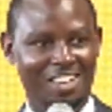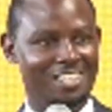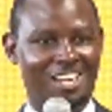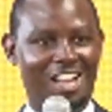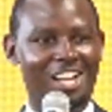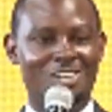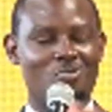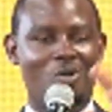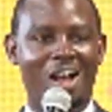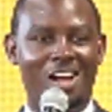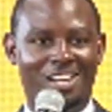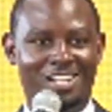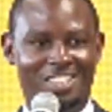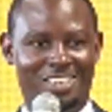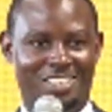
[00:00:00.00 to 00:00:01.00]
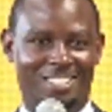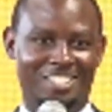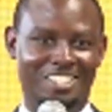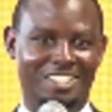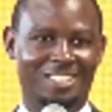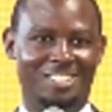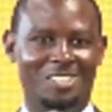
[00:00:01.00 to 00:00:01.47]
It can't work.
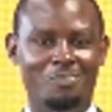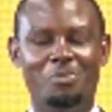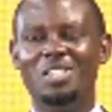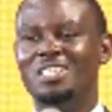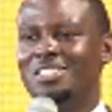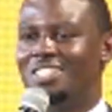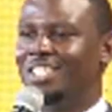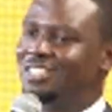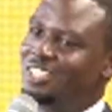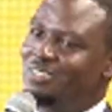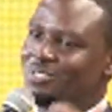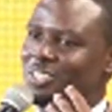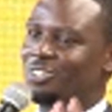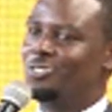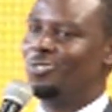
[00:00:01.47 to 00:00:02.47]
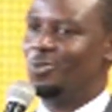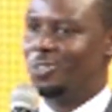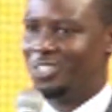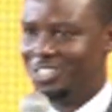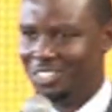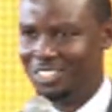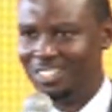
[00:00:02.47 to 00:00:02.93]
Please just give it a
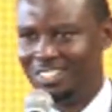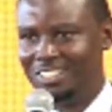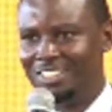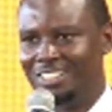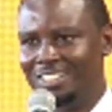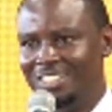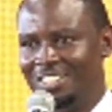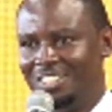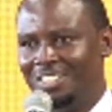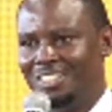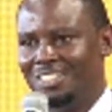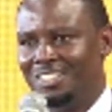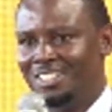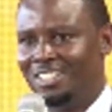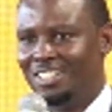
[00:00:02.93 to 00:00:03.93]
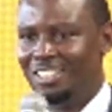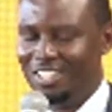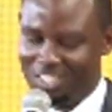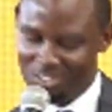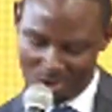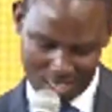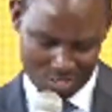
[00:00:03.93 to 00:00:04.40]
thought.
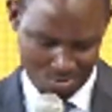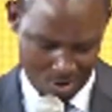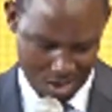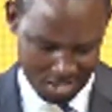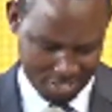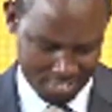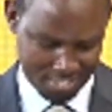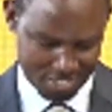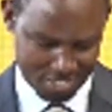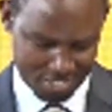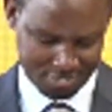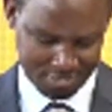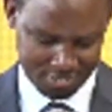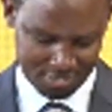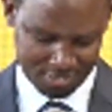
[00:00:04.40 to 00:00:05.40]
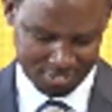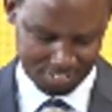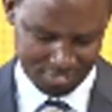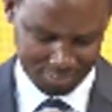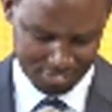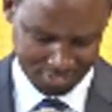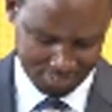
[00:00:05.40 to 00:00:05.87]
It can't work.
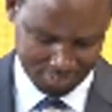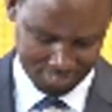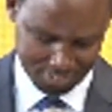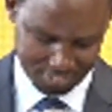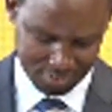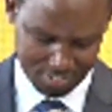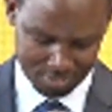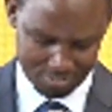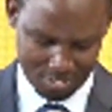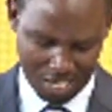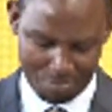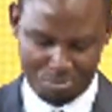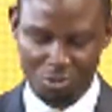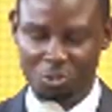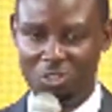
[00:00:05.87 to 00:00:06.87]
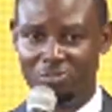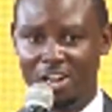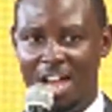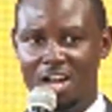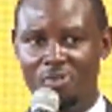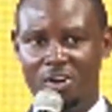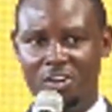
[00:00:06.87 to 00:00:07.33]
Abusive
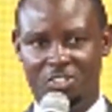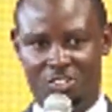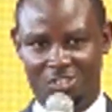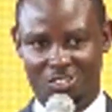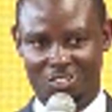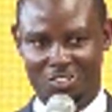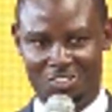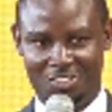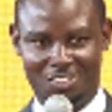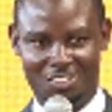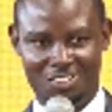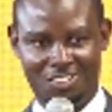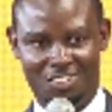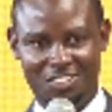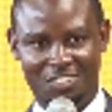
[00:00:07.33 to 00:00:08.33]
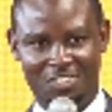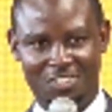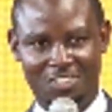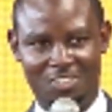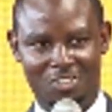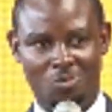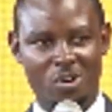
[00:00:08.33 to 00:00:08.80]
language.
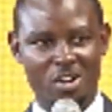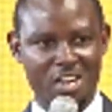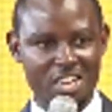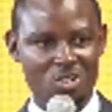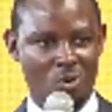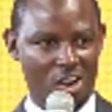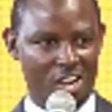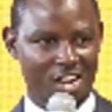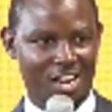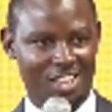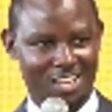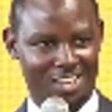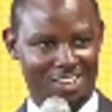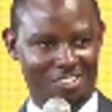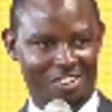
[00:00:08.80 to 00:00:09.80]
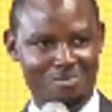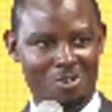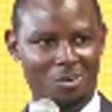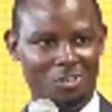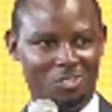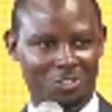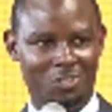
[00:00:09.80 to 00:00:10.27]
We need one another.
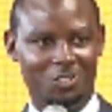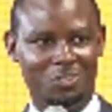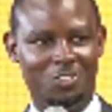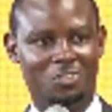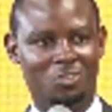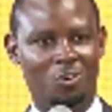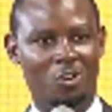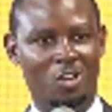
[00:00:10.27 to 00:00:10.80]
Remember we told you.